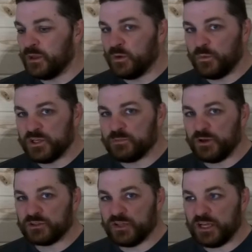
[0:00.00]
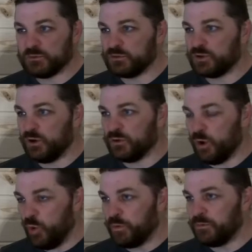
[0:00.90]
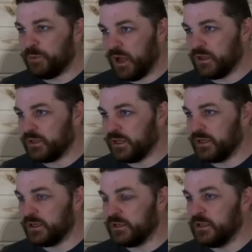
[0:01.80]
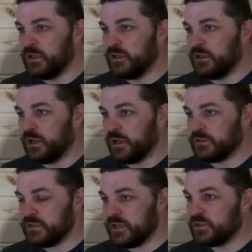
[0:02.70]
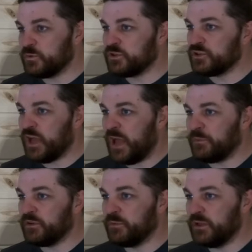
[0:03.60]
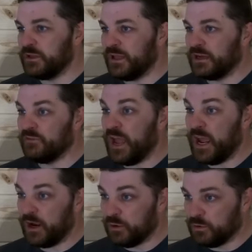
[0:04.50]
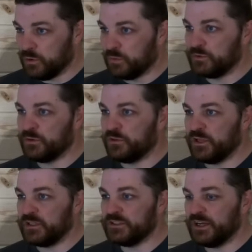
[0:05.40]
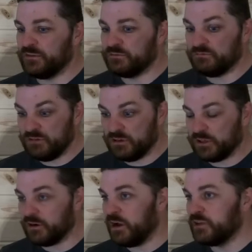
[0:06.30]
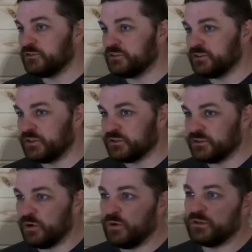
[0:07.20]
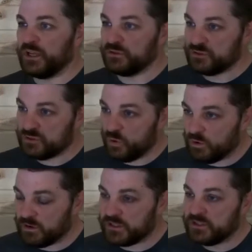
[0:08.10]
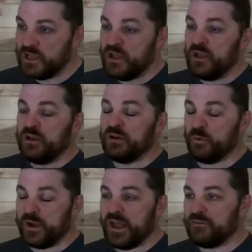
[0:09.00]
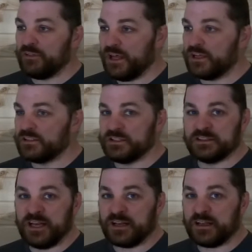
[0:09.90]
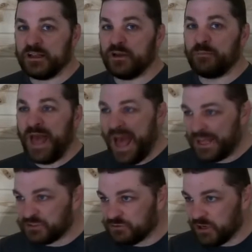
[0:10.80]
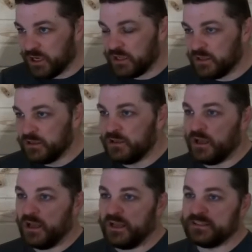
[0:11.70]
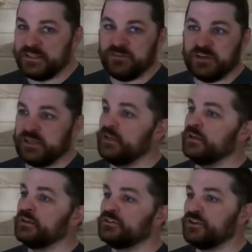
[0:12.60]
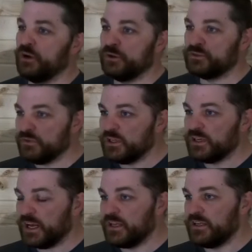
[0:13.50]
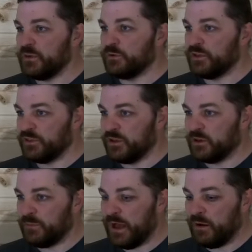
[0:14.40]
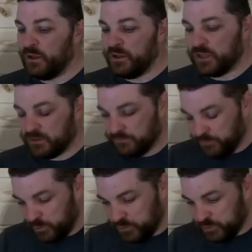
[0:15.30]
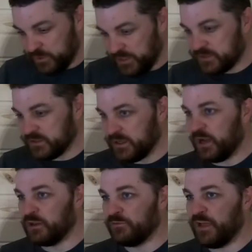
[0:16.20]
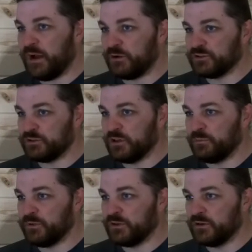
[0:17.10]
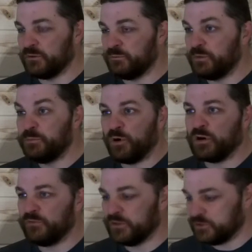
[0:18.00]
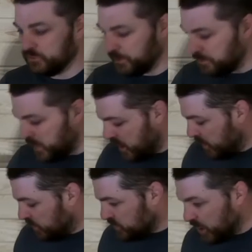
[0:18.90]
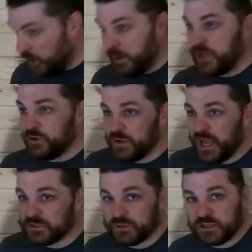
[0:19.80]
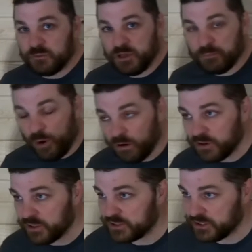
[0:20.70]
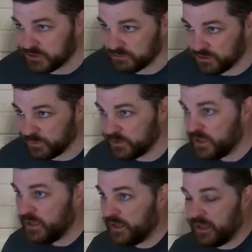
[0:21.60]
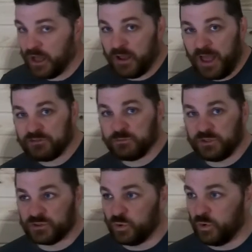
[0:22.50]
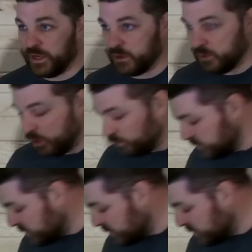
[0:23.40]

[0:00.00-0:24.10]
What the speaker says: We specialize in what's called open pollinated seeds, which happen to be a lot of heirlooms. So things that really are hundreds of years old, tell stories. You know, we have lettuces that Cleopatra has even eaten. So it's really kind of neat when you think about that the food you eat today or the flowers you're clipping could be part of history. So, and you guys will get to be a part of this history with have some of these cool heirlooms.